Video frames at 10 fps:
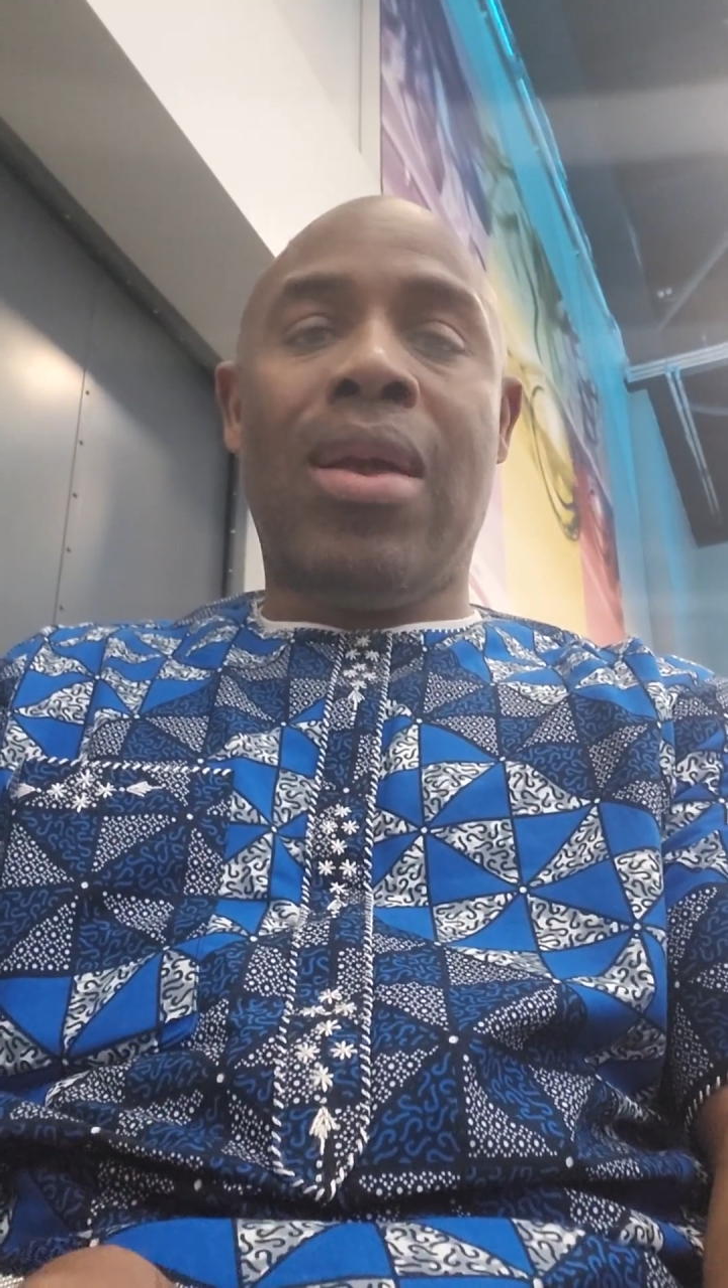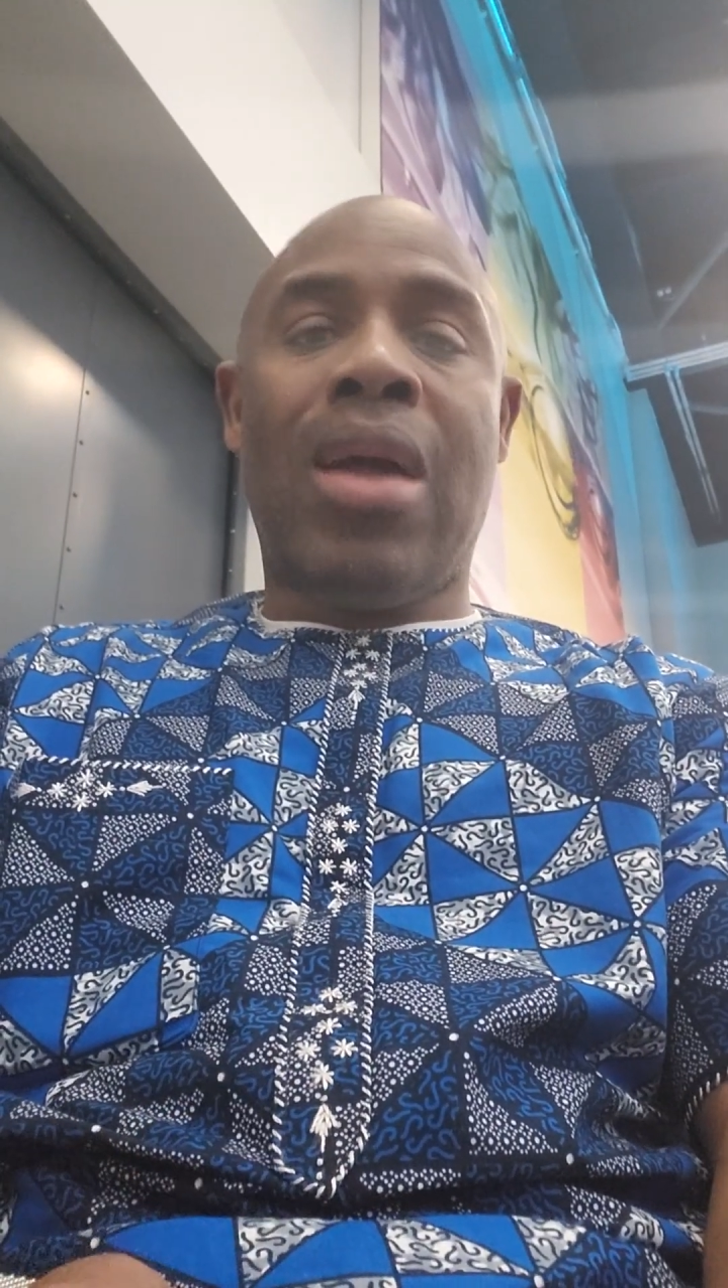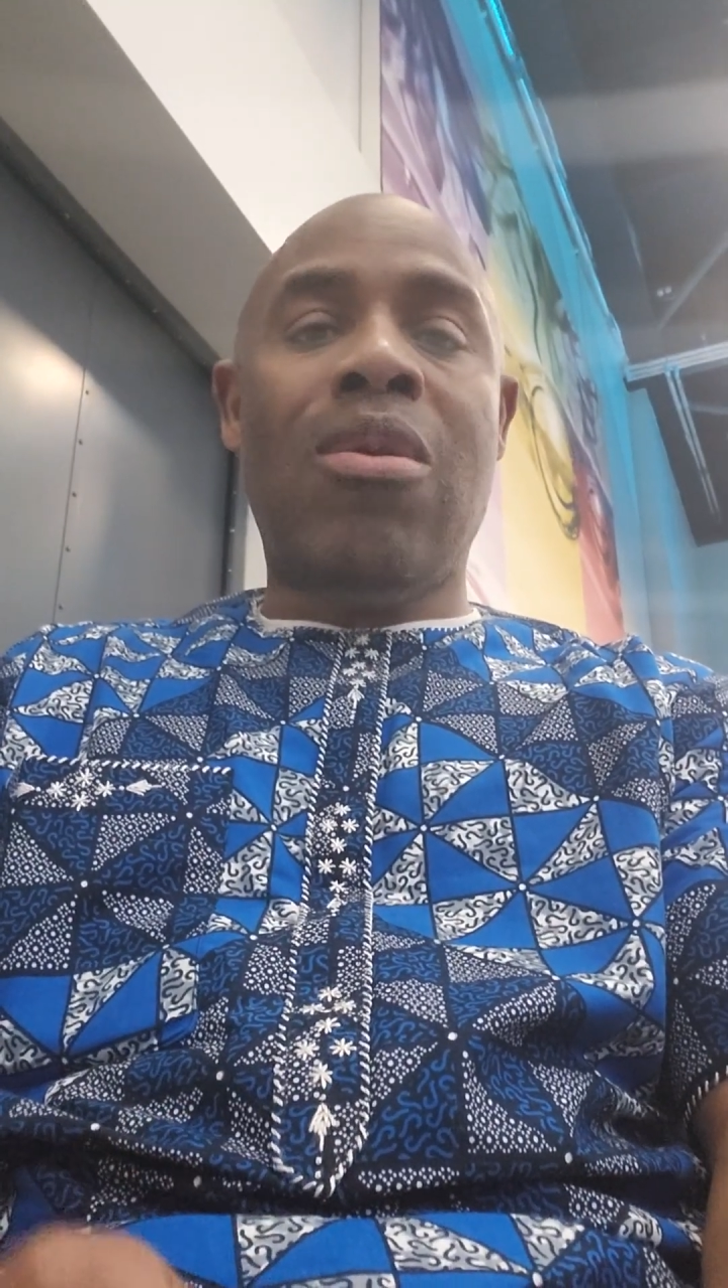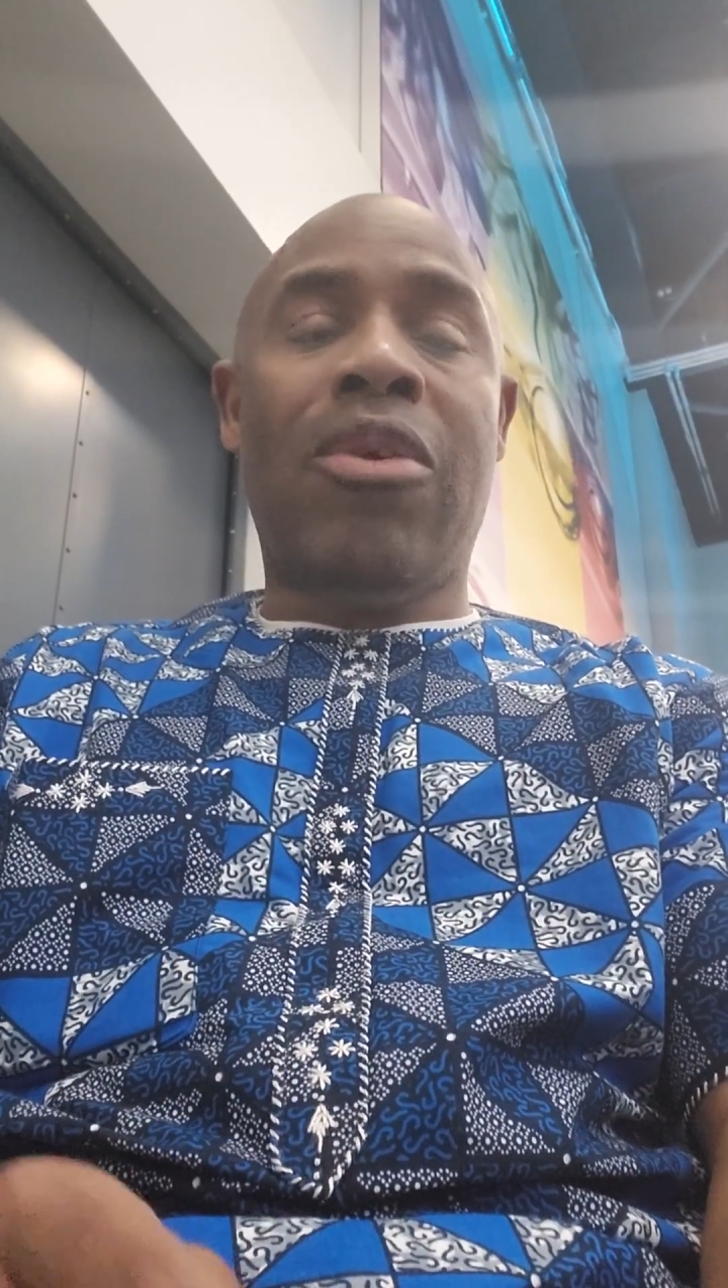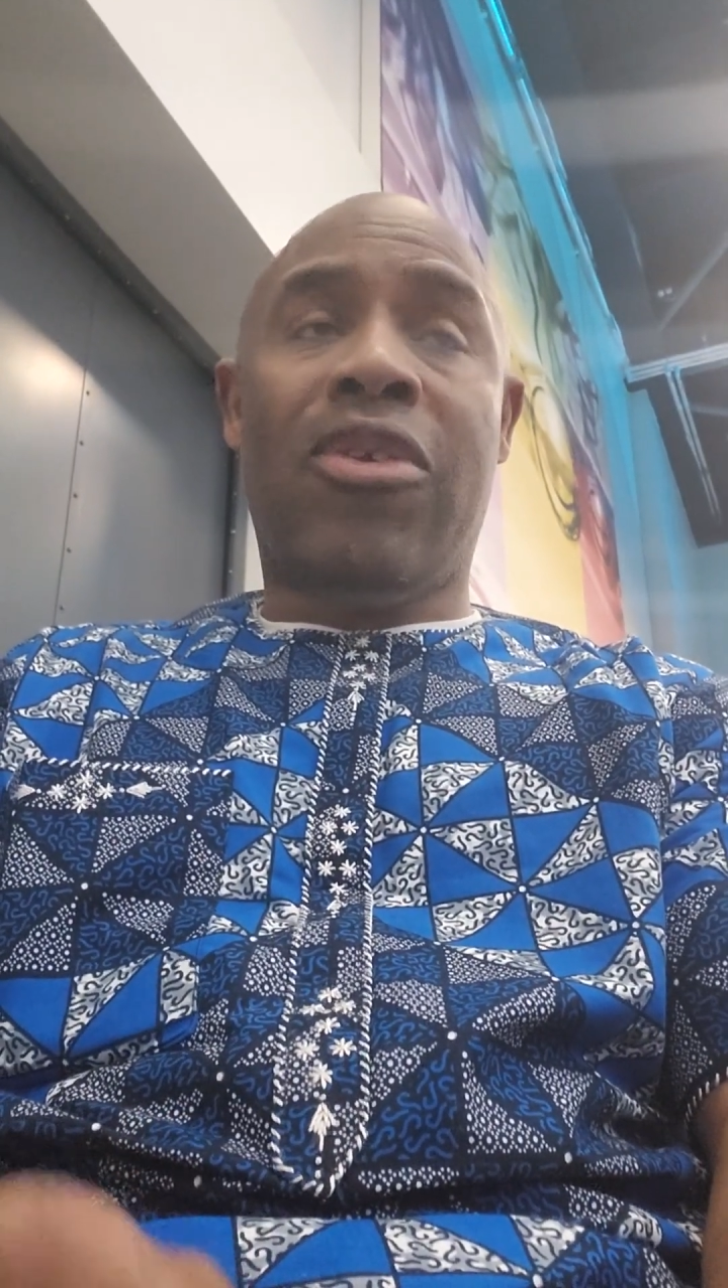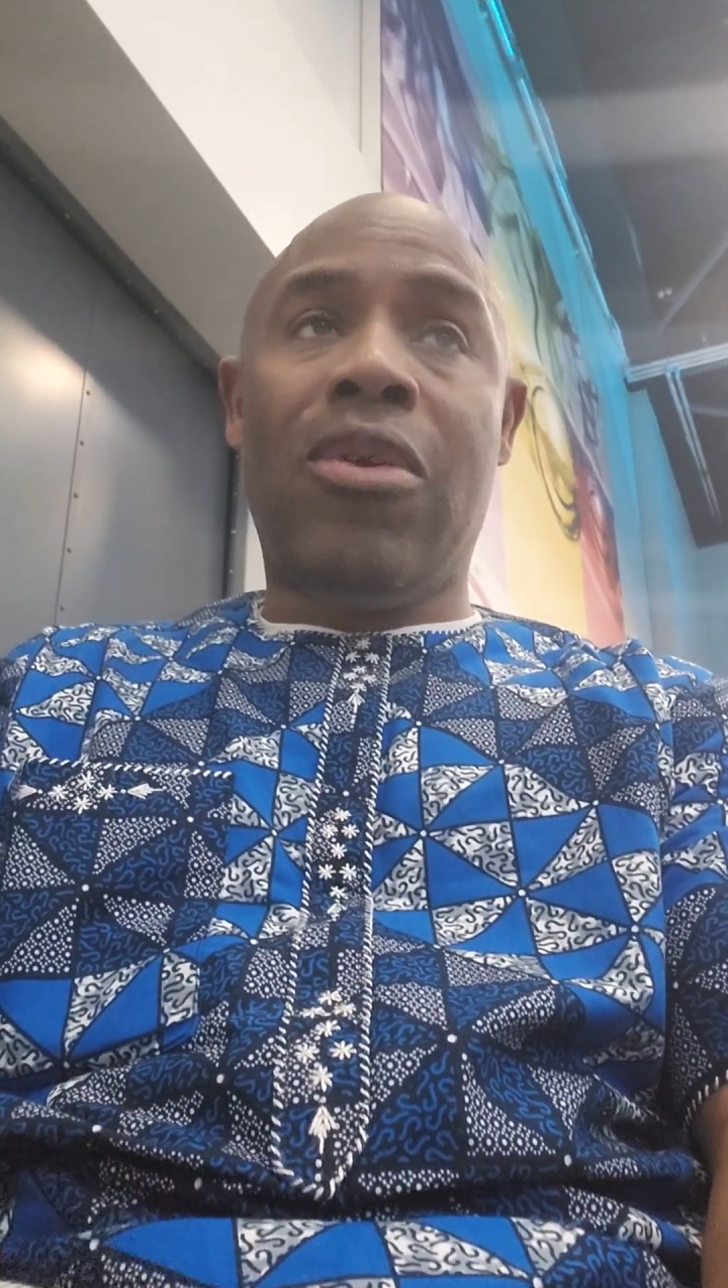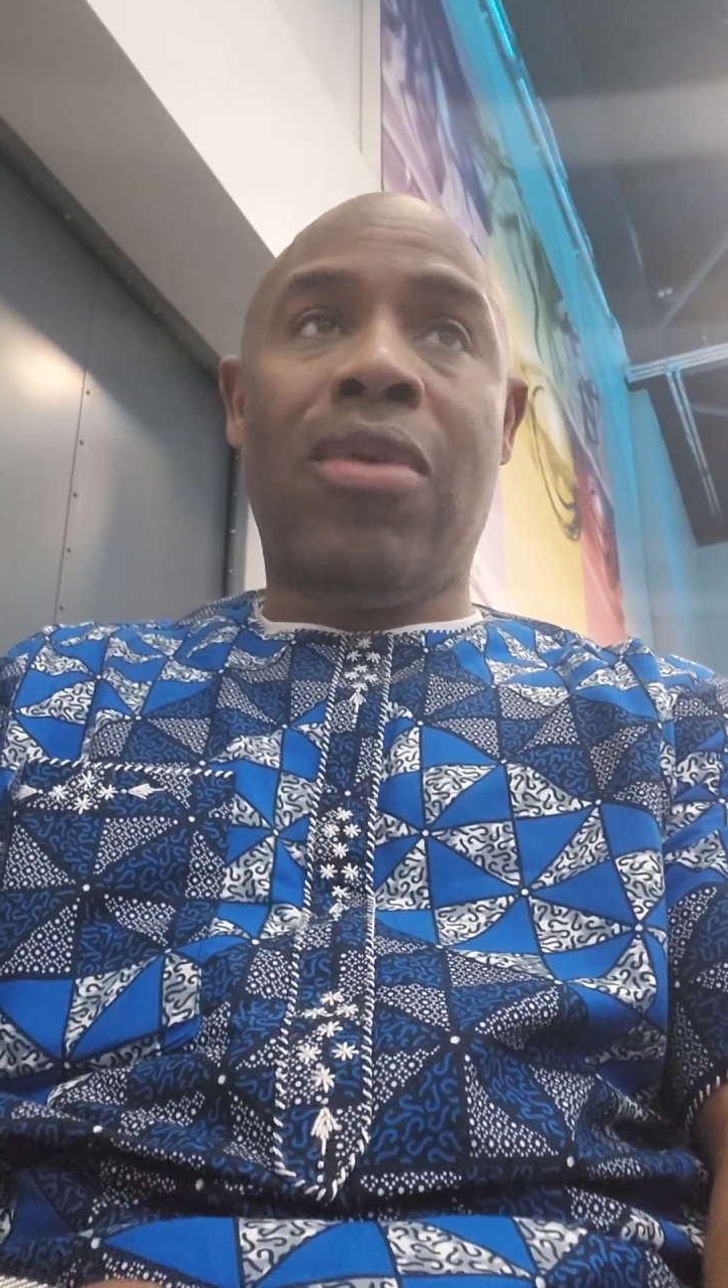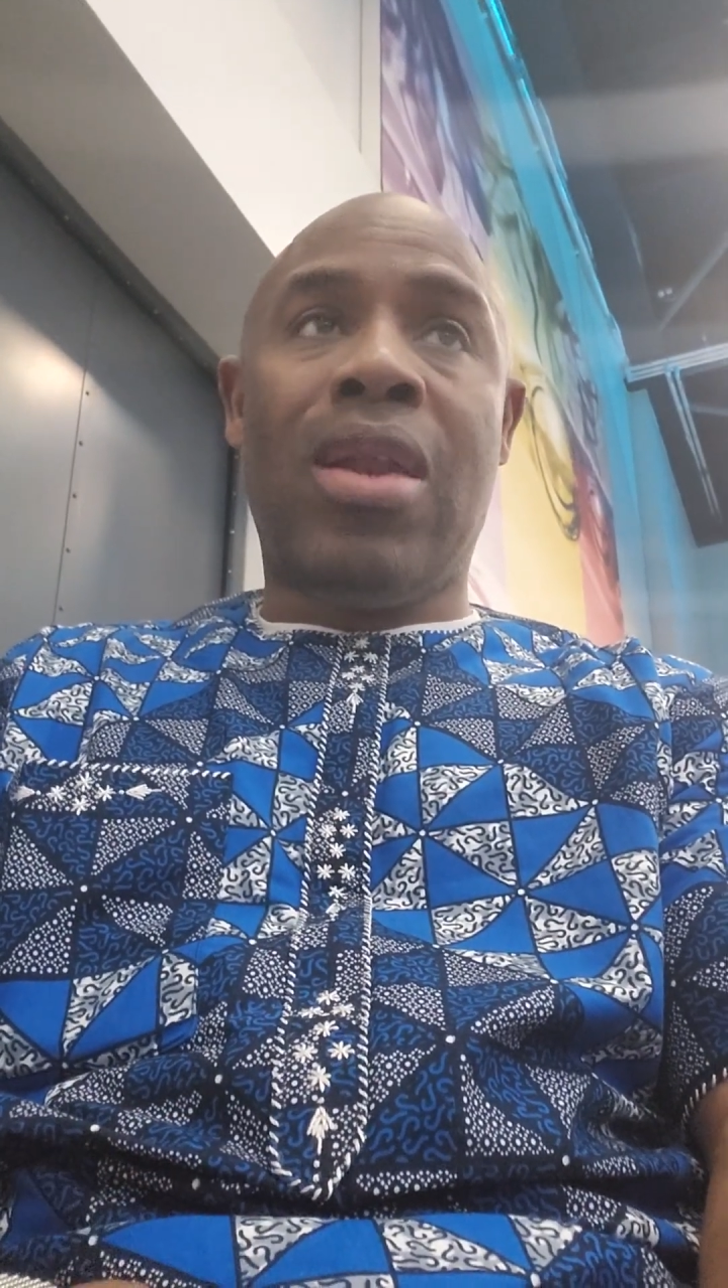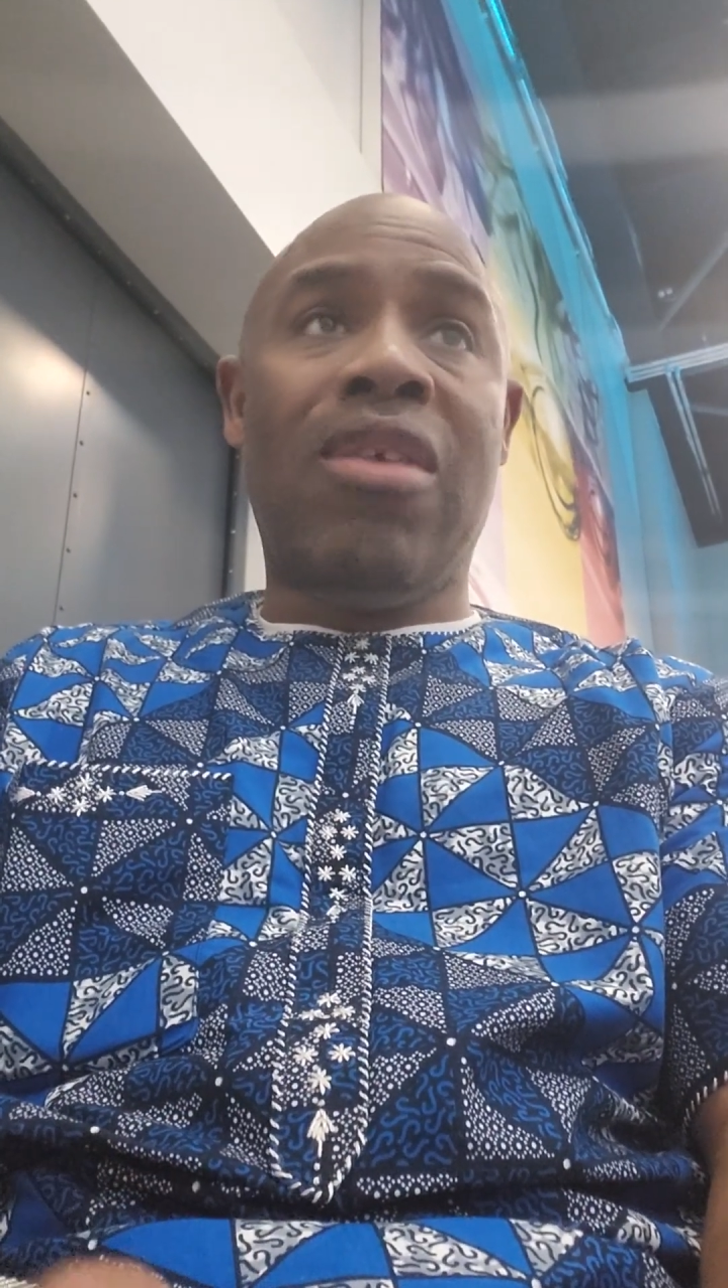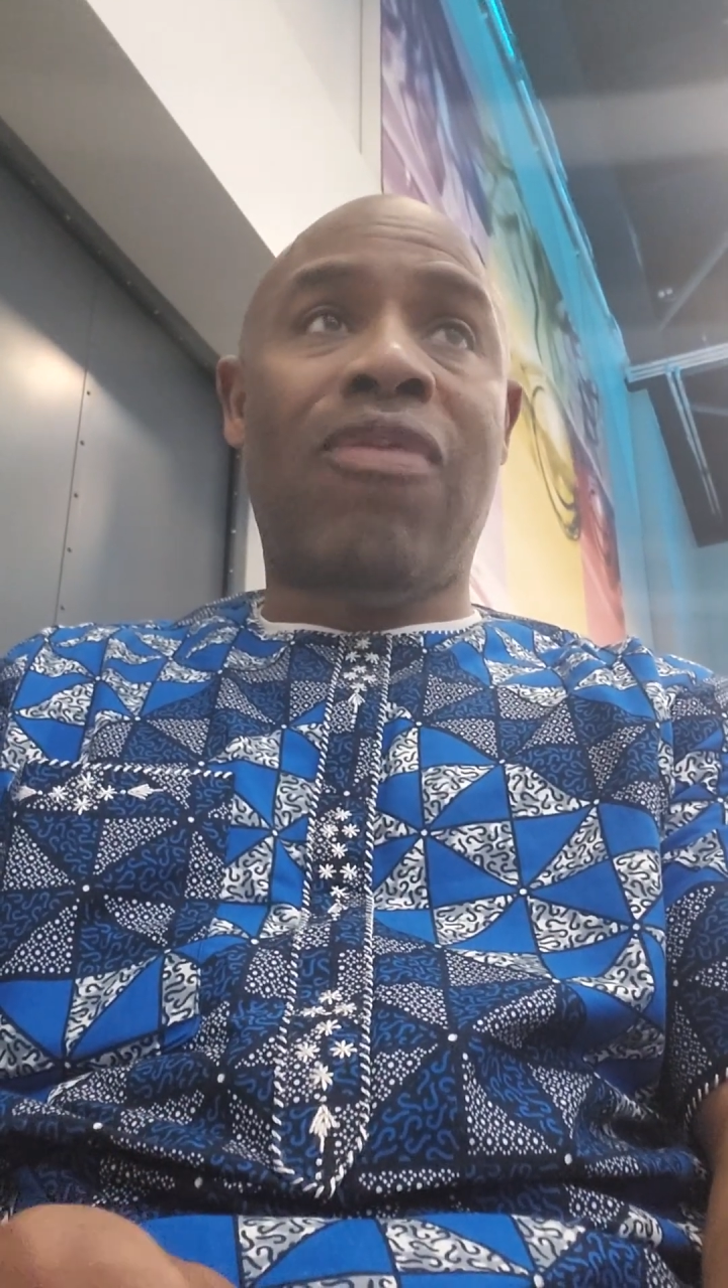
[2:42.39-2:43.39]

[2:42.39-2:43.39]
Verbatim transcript: and your children.